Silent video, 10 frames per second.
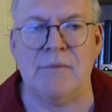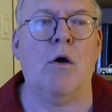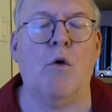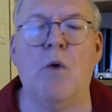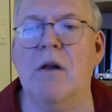
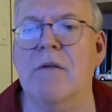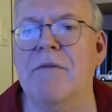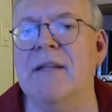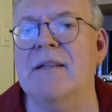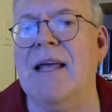
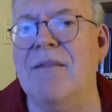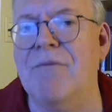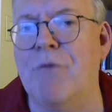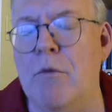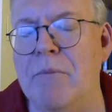relevant
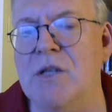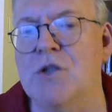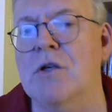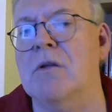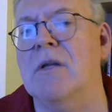
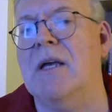information